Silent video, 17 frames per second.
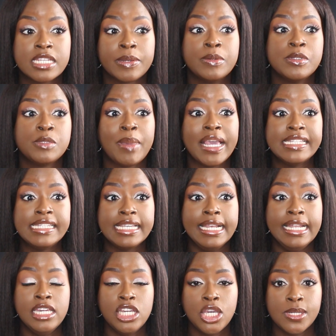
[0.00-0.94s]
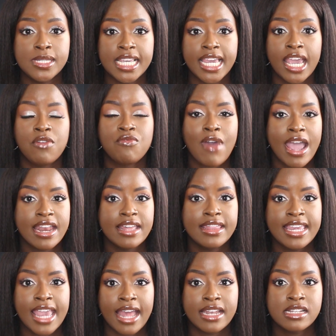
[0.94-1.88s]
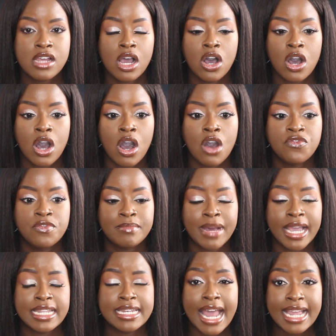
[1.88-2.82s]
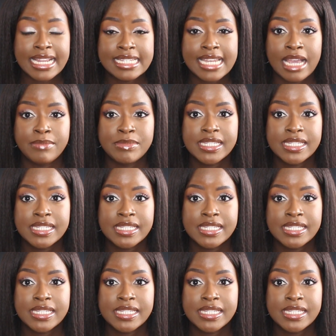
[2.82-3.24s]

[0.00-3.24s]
So I was basically using it right at the end of my nighttime